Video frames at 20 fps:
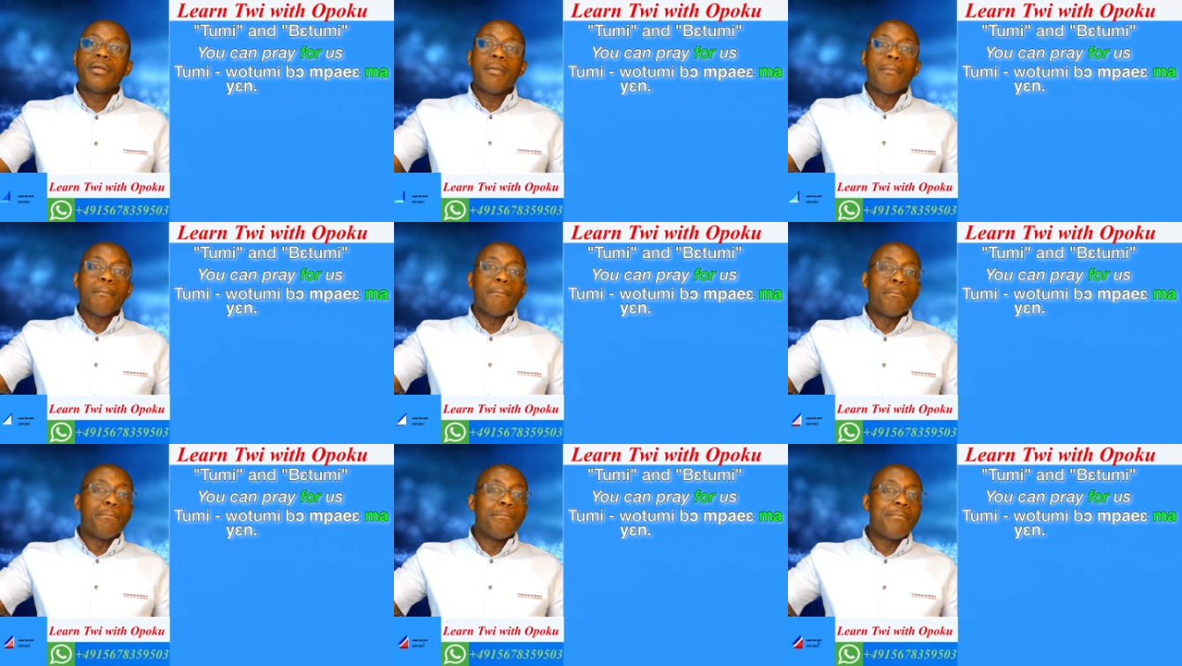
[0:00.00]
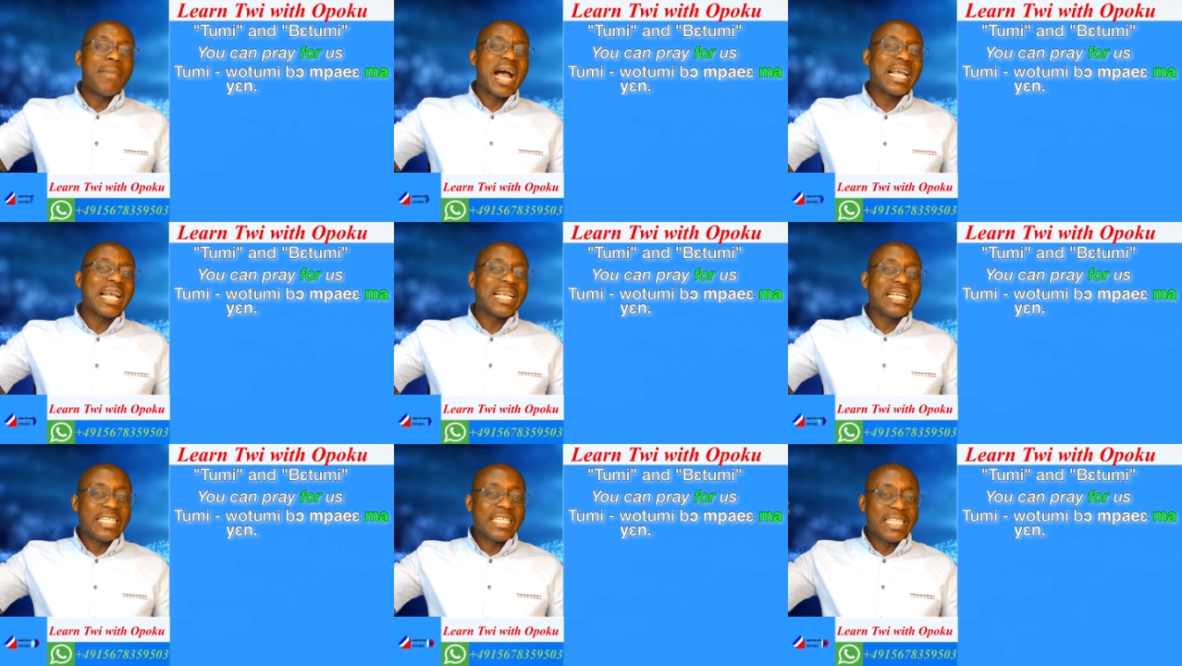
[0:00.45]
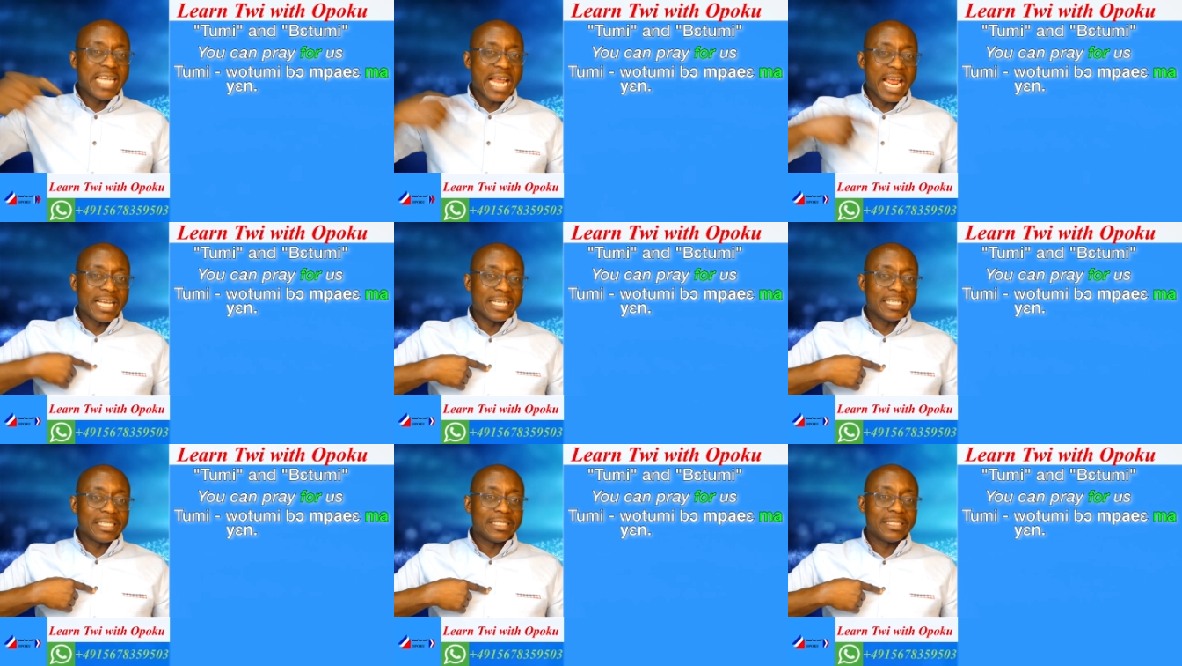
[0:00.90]
Ma
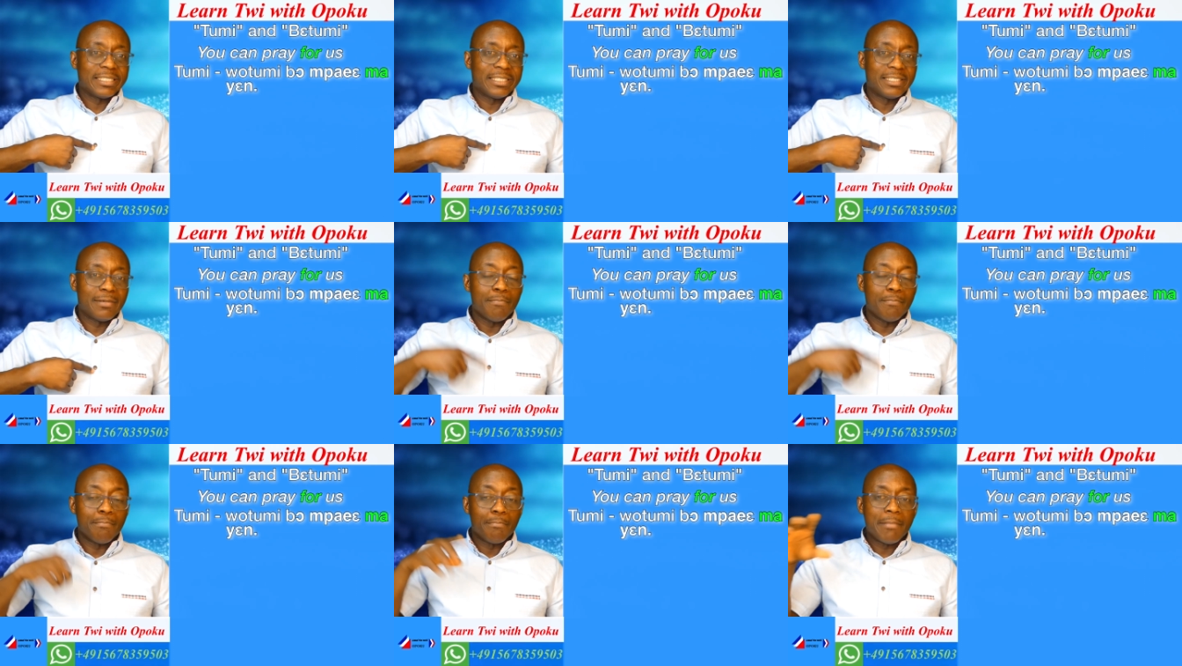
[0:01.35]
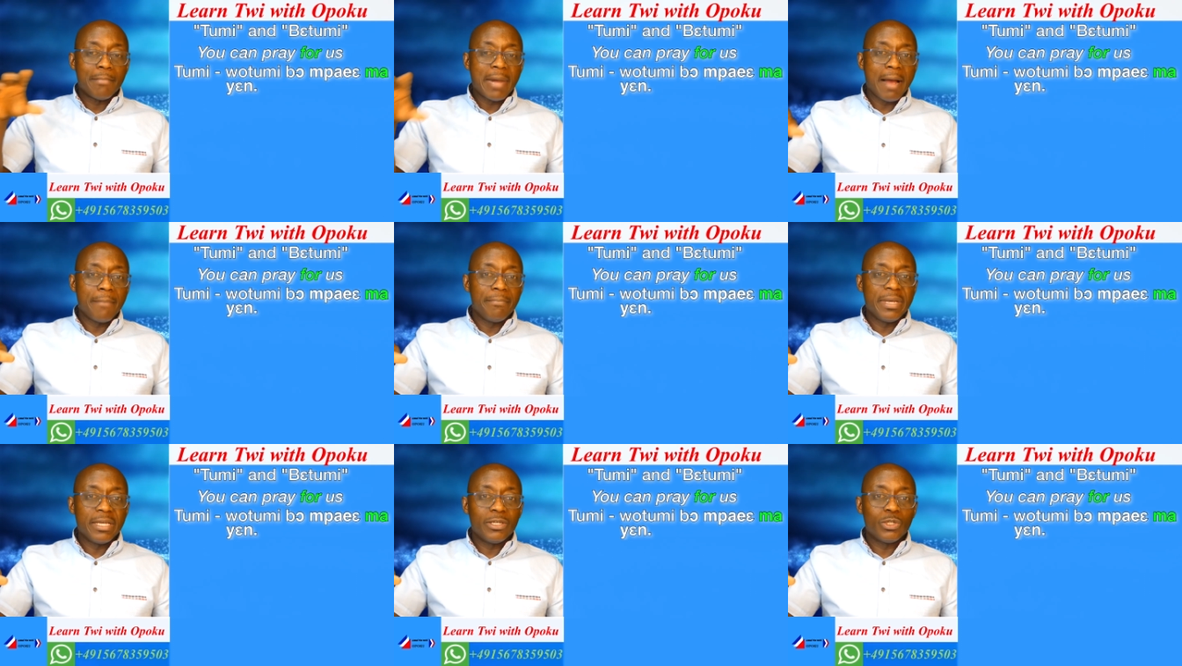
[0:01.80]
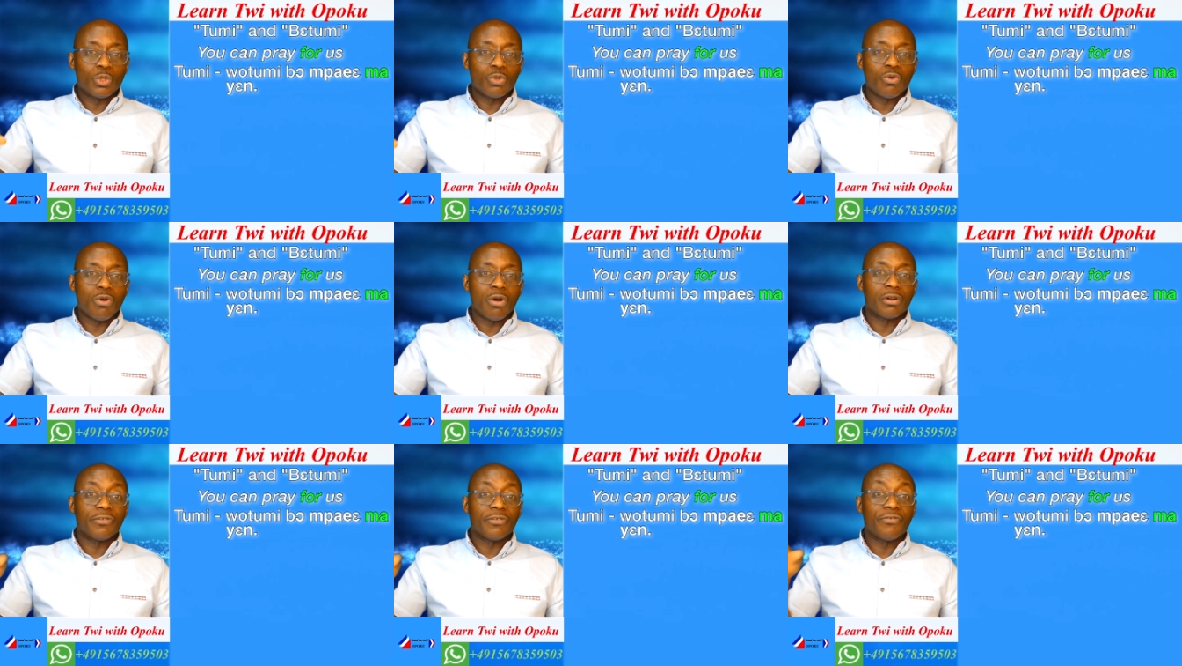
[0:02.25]
yen. Ma means
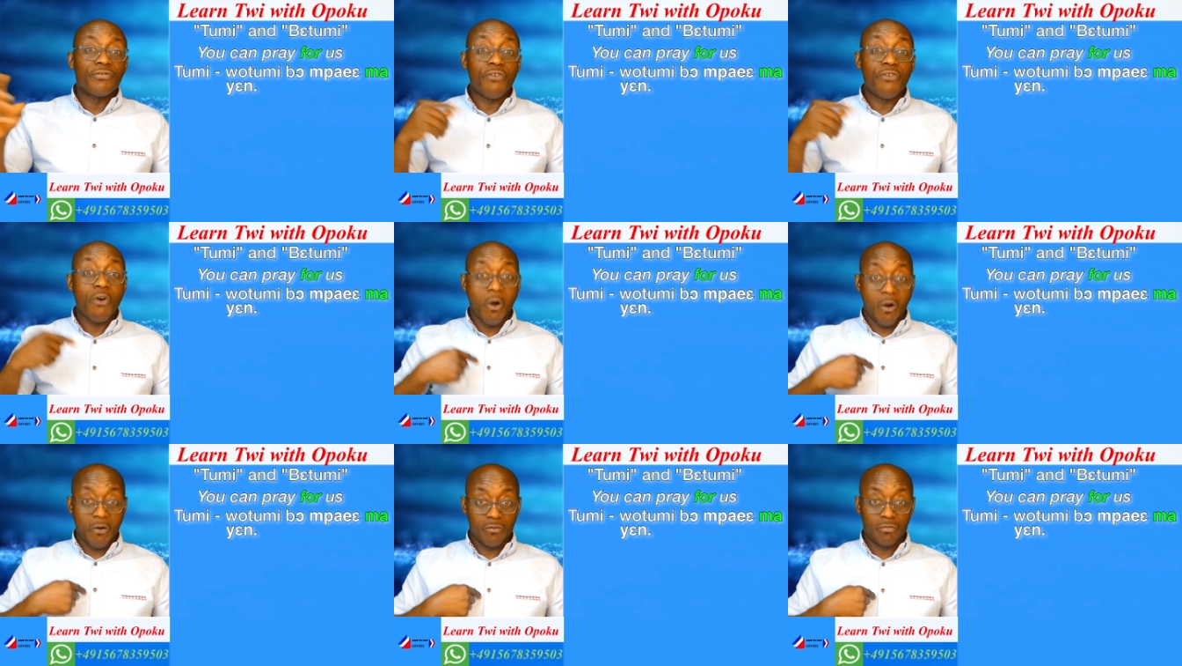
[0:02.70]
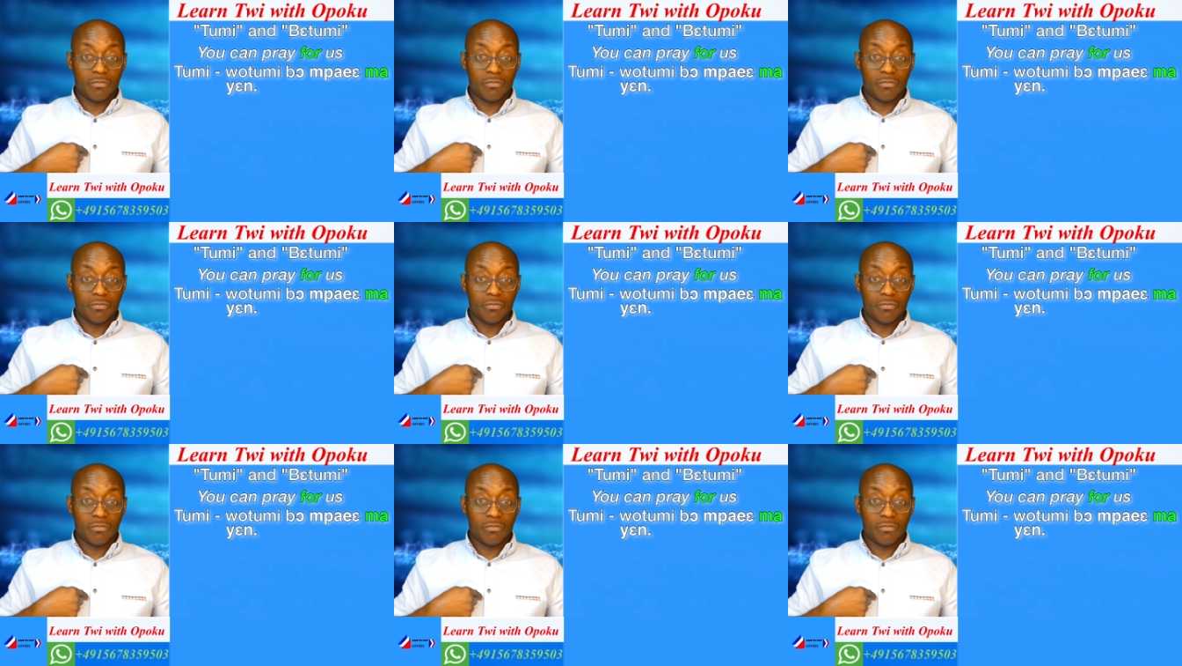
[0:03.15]
what? For.